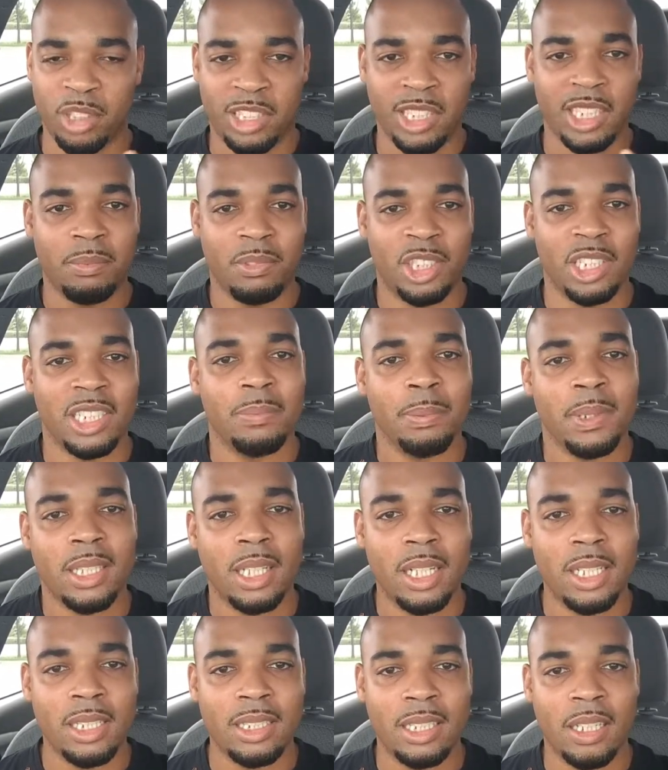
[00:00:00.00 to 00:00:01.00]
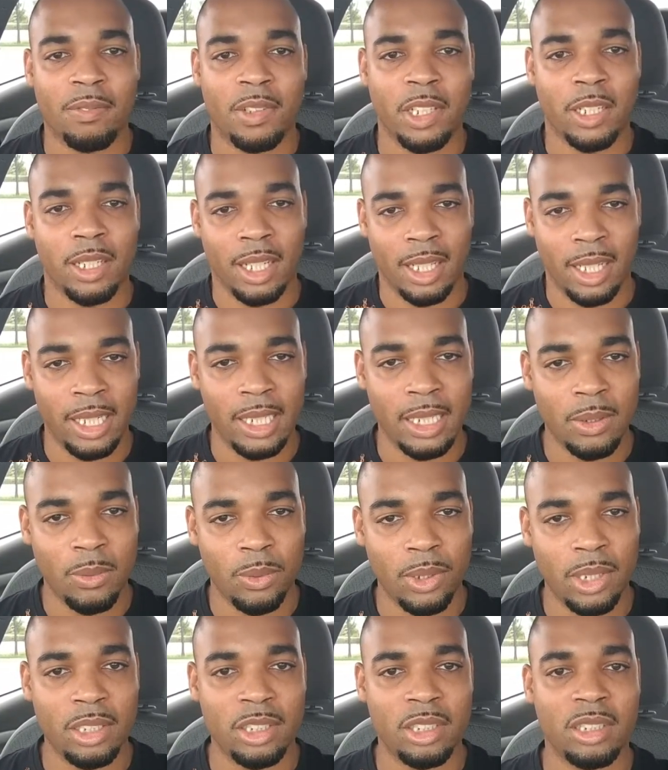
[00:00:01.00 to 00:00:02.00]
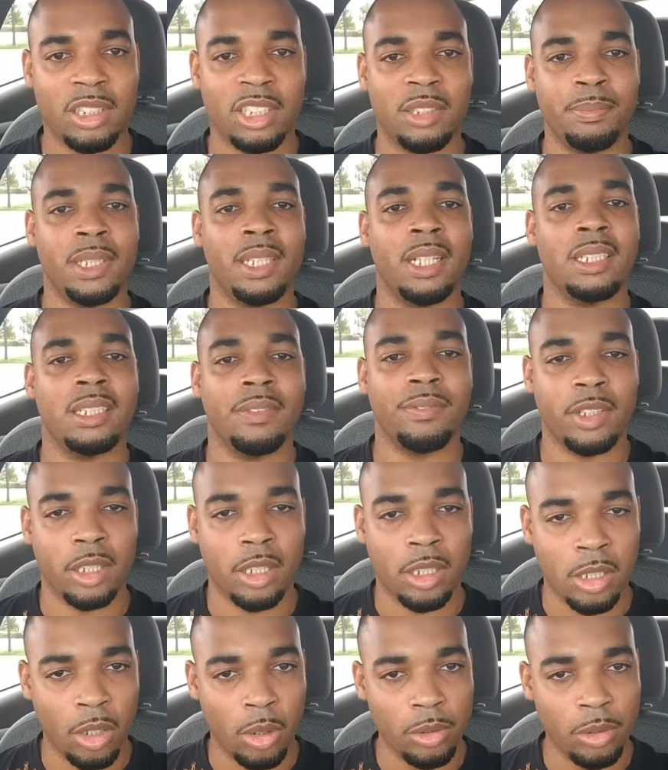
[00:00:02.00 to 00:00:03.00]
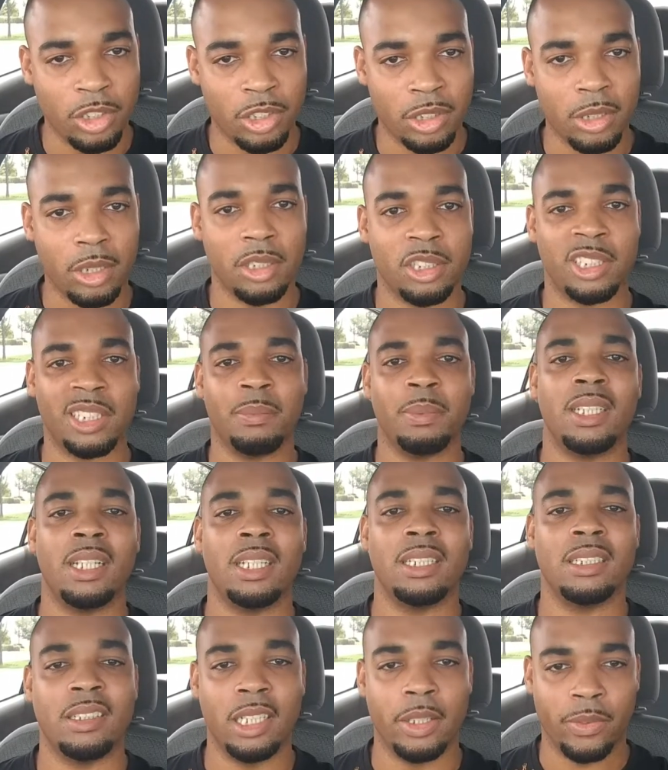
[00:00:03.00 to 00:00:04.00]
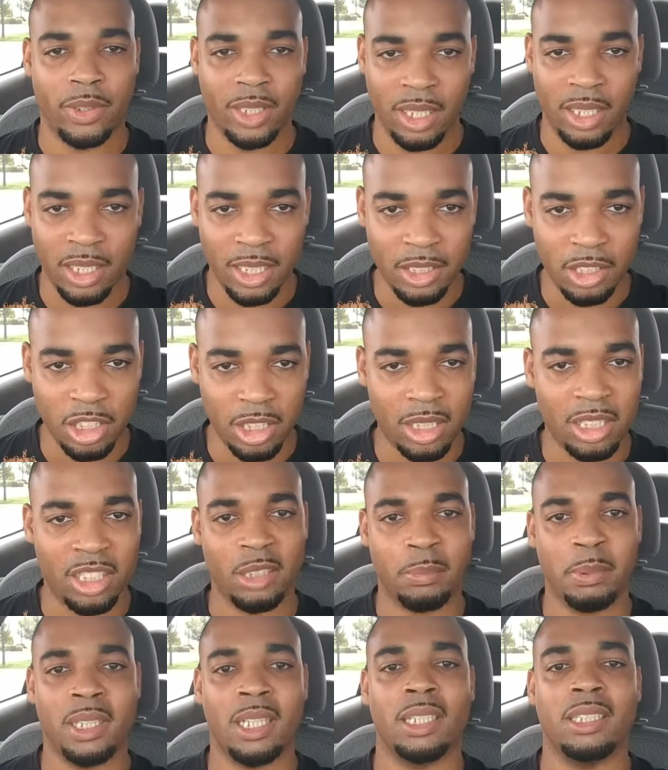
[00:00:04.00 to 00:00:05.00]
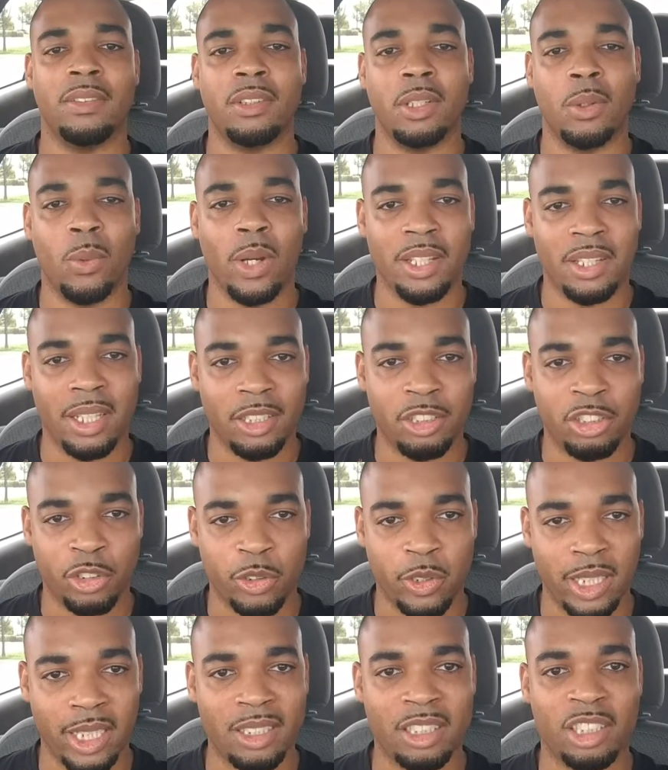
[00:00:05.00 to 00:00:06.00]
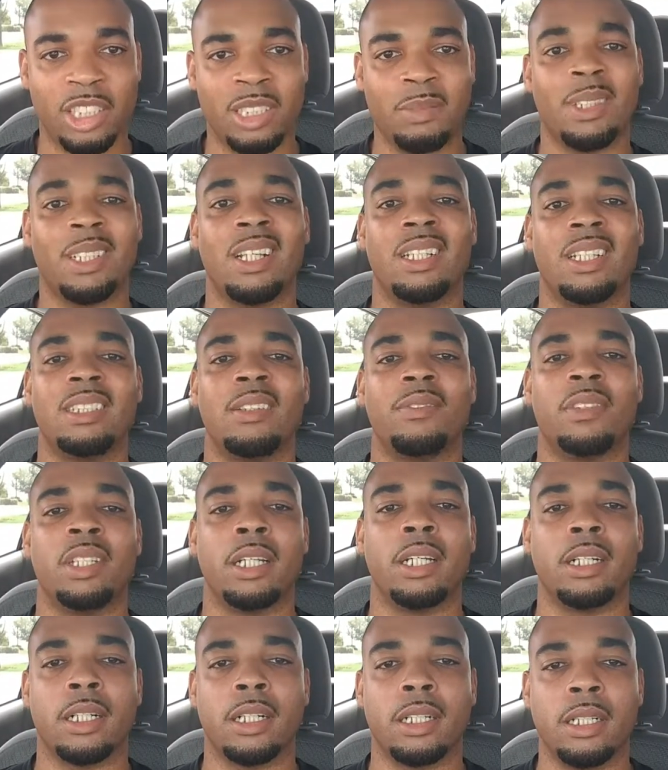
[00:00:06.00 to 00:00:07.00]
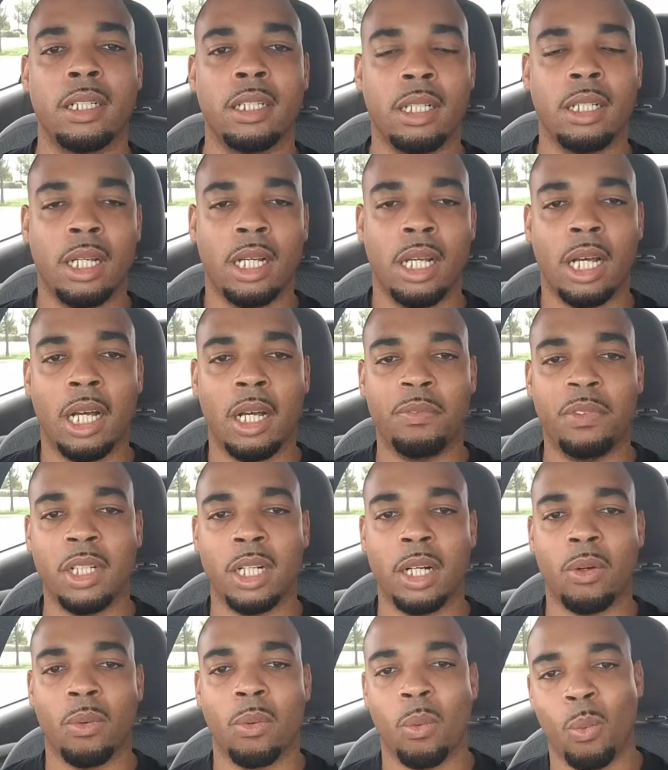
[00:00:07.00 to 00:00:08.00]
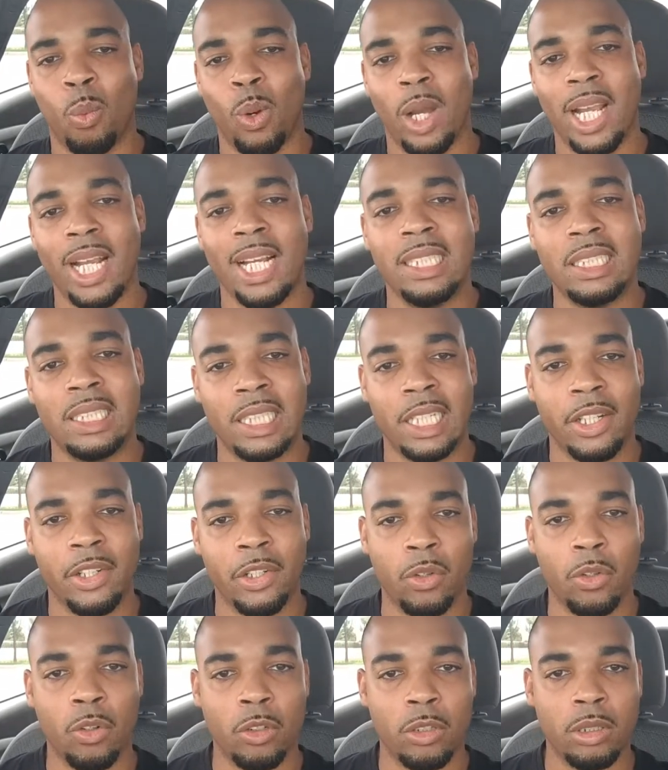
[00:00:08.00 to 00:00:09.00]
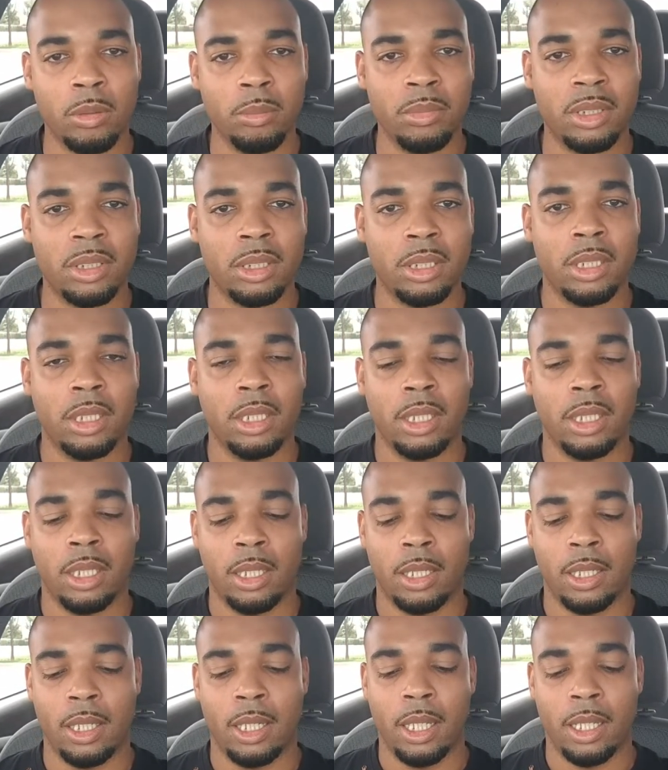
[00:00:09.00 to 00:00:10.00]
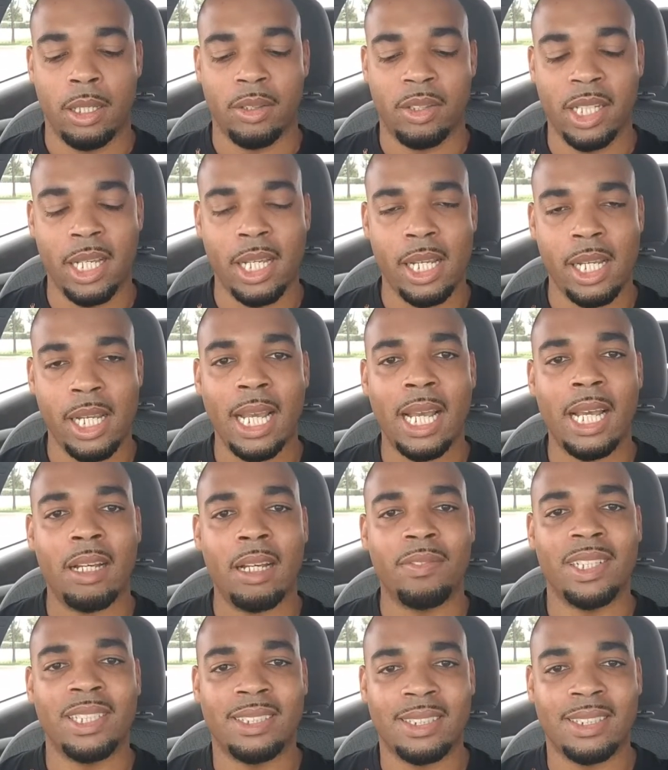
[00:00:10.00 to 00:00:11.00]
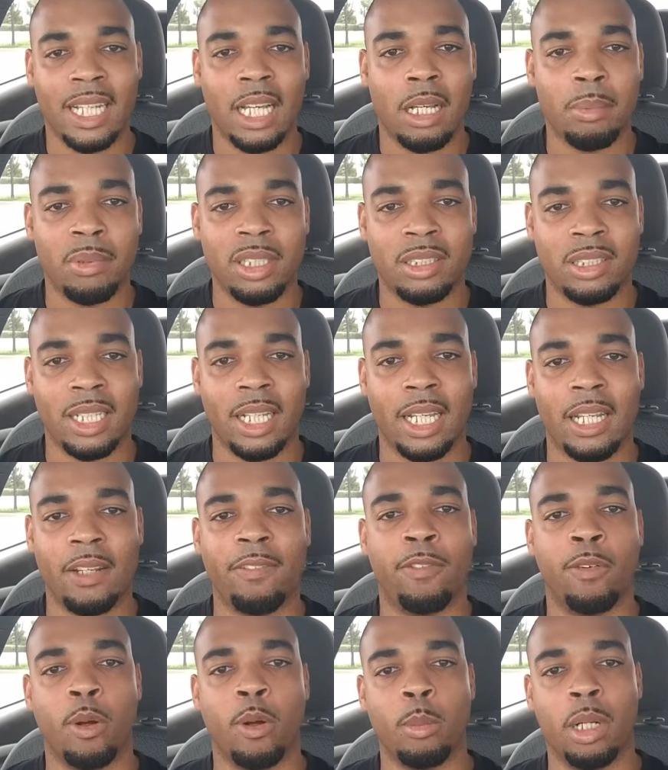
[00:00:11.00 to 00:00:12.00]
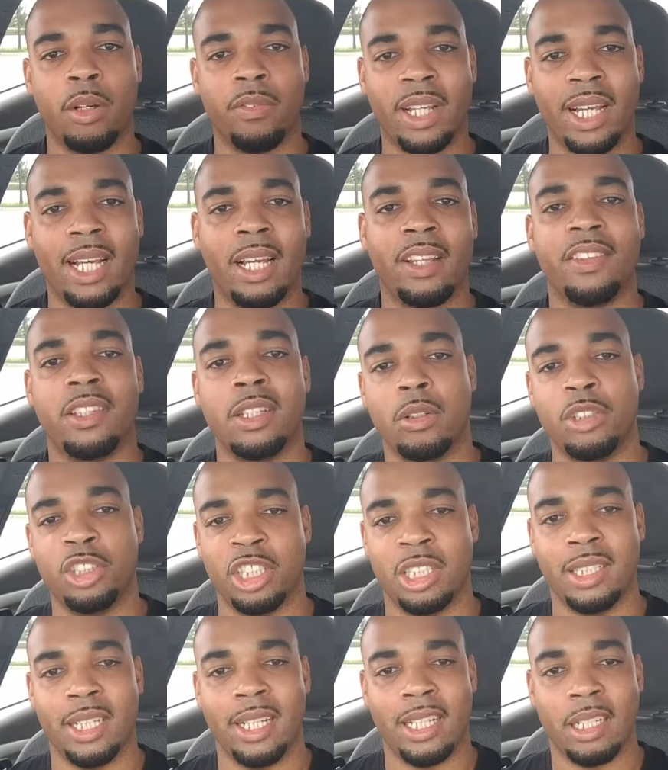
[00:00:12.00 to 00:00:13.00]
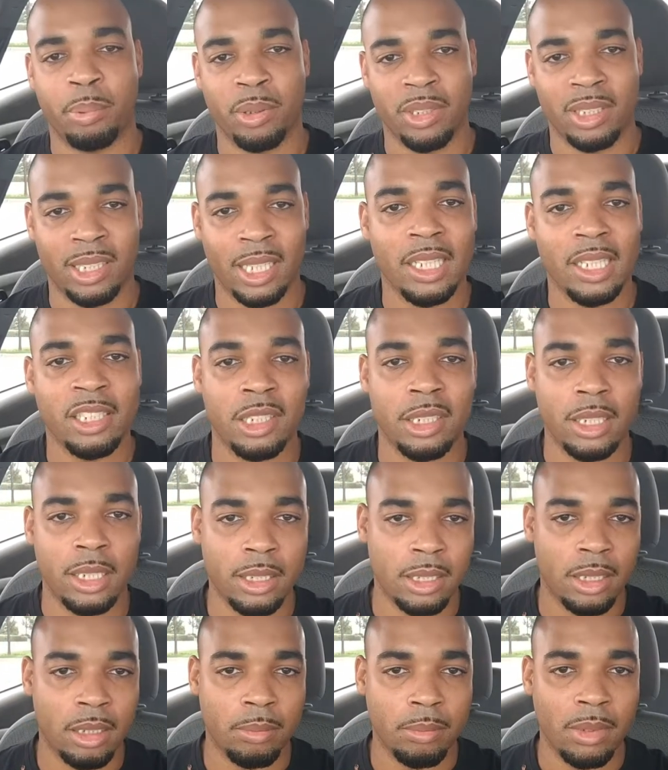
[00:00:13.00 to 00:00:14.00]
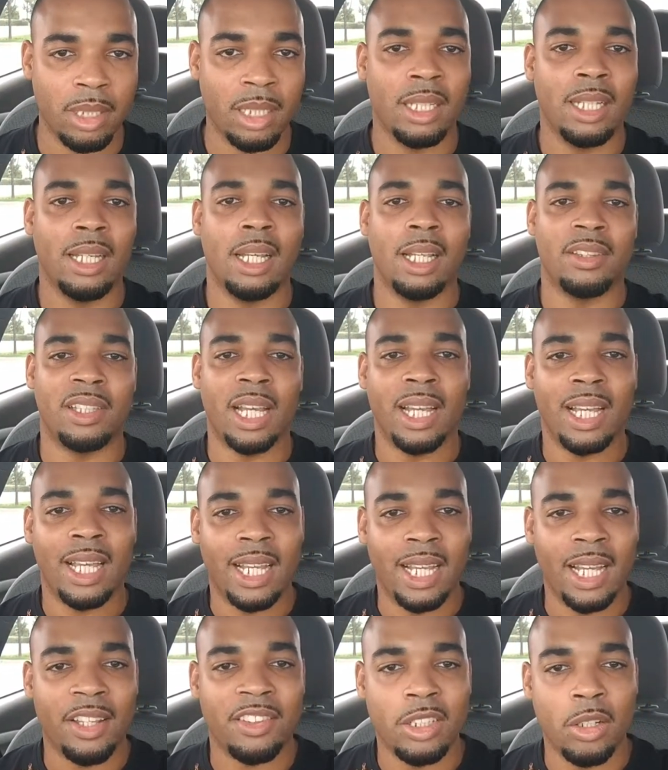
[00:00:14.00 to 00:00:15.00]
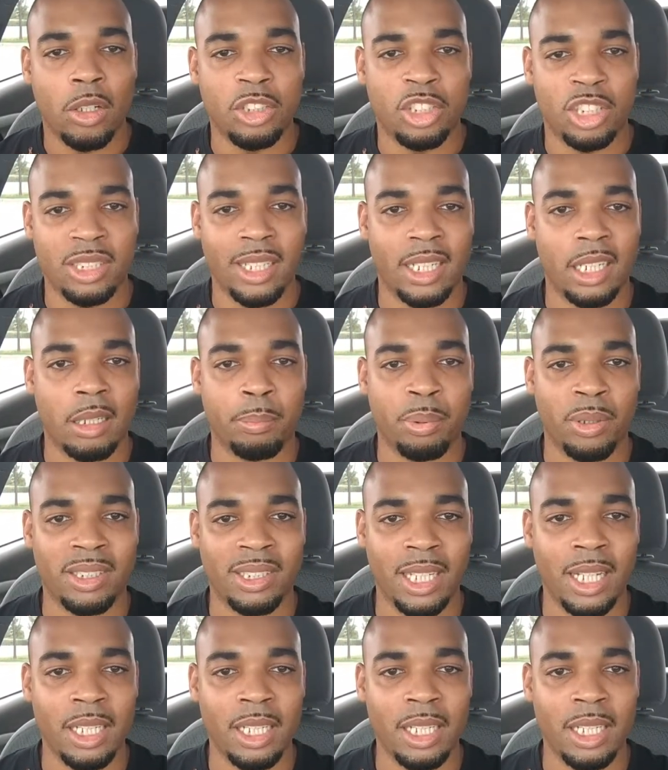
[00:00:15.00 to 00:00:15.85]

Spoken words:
just because of their language, just because of their culture, just because of their religion, just because of the way they dress, just because of their ways and norms, they have established a form of ethnogenetic protectionism. That ethnogenetic